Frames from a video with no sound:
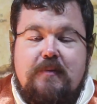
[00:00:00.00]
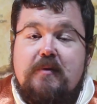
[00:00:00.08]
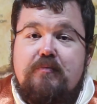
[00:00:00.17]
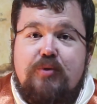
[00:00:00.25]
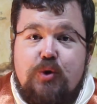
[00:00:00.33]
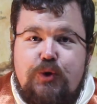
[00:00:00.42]

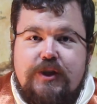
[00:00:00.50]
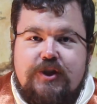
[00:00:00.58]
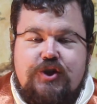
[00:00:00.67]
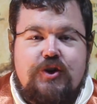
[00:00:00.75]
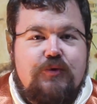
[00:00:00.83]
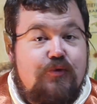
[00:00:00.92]

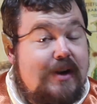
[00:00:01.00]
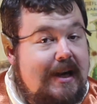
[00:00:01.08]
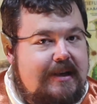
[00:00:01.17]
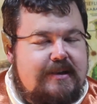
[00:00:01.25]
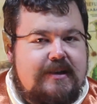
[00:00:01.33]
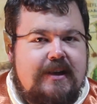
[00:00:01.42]
brutish
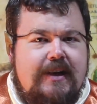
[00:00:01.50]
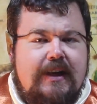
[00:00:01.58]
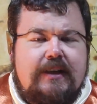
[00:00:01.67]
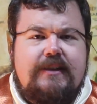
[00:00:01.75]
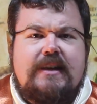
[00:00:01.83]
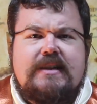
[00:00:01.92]
race
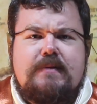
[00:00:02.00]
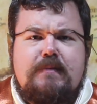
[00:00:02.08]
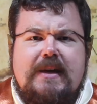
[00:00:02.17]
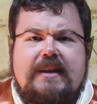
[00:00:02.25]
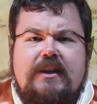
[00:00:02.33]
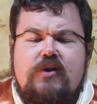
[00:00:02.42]
doesn't
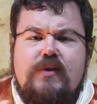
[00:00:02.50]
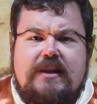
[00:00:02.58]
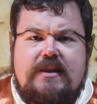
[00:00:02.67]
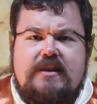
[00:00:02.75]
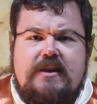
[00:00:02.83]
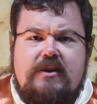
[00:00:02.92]
mean that you
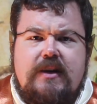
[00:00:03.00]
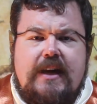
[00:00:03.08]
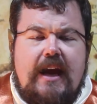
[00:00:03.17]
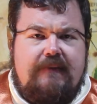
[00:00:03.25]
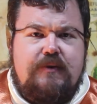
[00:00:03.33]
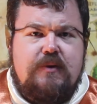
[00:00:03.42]
necessarily
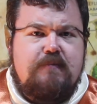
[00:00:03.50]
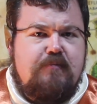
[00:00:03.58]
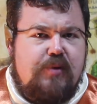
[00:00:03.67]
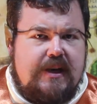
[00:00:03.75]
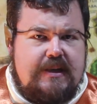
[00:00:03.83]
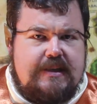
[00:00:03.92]
have to
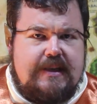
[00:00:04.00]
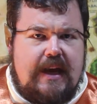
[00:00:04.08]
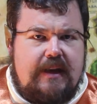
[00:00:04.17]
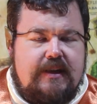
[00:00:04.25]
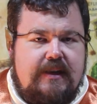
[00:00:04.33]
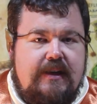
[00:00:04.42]
embrace
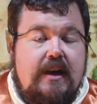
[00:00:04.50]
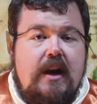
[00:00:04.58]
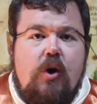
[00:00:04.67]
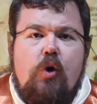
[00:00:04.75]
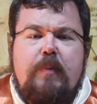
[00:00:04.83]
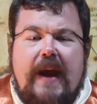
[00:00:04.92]
that.
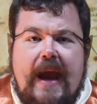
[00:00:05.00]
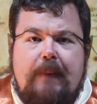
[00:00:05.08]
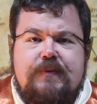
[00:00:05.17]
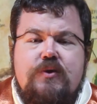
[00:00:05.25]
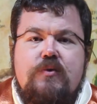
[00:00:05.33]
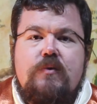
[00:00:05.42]
Or
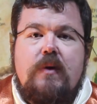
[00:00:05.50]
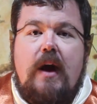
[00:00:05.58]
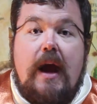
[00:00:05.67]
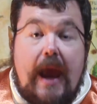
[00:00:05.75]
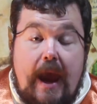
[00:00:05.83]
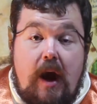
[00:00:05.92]
perhaps you
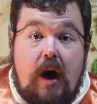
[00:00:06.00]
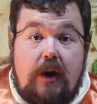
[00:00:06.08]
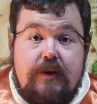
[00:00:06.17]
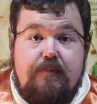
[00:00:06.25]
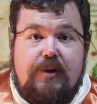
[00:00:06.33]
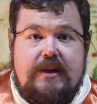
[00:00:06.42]

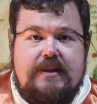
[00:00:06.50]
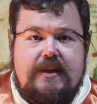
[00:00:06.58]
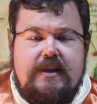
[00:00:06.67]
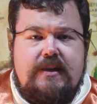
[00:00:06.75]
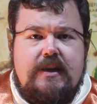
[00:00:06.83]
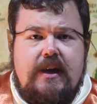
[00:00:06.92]
are embracing
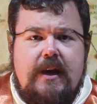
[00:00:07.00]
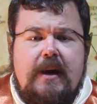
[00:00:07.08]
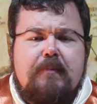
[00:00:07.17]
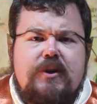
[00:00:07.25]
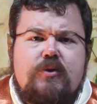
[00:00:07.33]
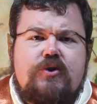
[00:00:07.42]
it,
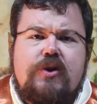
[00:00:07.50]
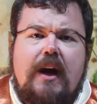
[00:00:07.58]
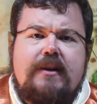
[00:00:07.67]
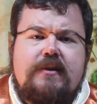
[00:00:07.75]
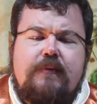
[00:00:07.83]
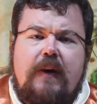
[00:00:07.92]
but you're
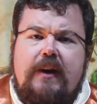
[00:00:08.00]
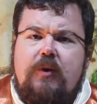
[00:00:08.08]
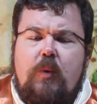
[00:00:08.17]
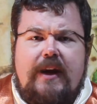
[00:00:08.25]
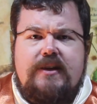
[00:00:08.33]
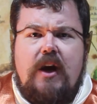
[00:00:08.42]
trying to find a
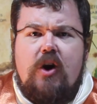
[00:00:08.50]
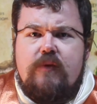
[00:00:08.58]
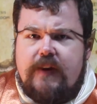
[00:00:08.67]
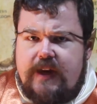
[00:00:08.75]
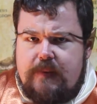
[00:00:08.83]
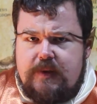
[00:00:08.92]
way to
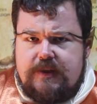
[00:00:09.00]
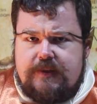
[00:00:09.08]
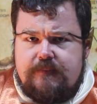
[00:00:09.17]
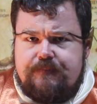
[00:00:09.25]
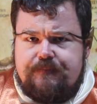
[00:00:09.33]
overcome it.